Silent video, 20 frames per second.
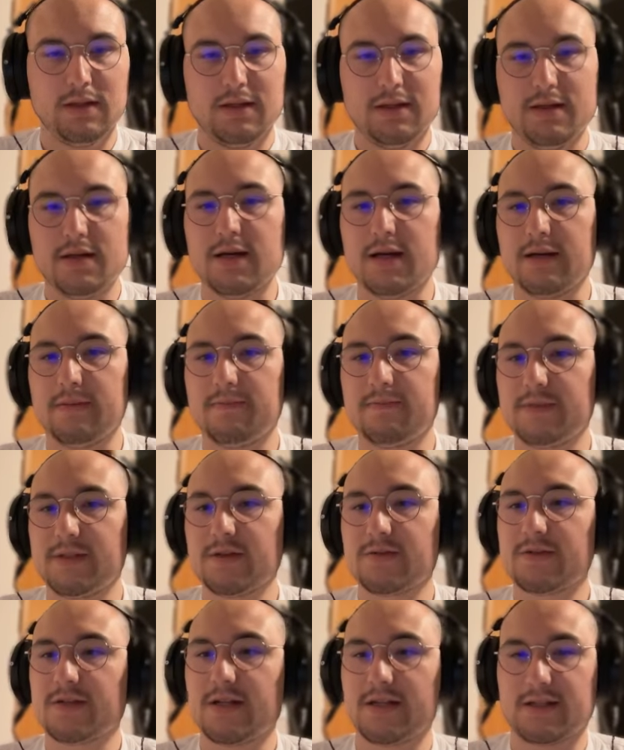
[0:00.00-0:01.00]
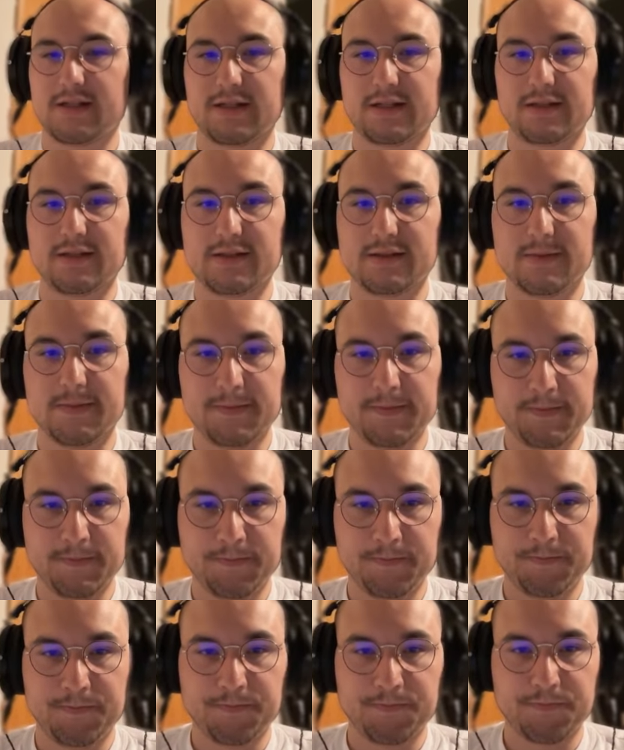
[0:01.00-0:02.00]
Yeah, sounds nice like this.
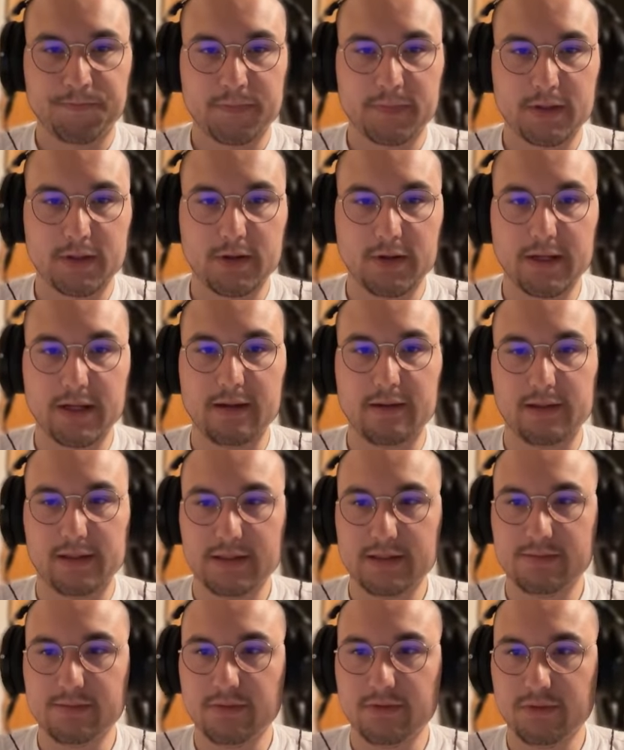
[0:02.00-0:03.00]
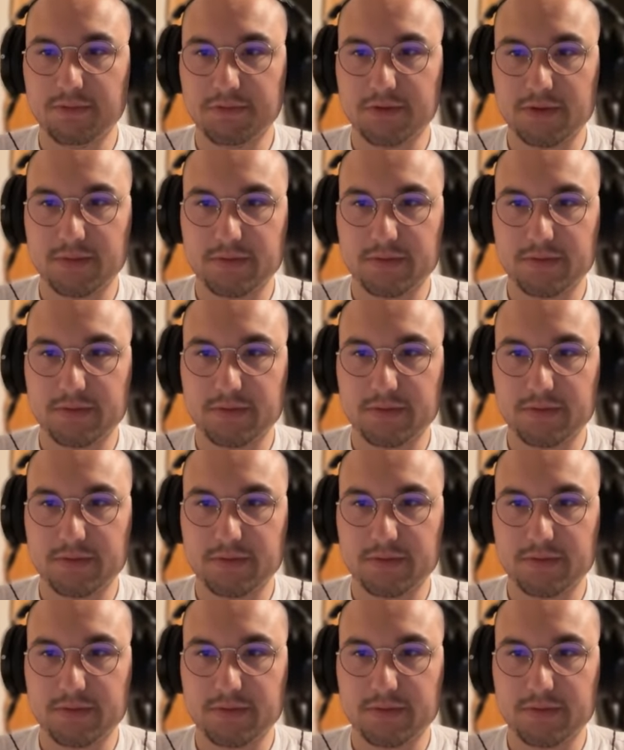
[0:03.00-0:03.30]
Okay, let's move on to the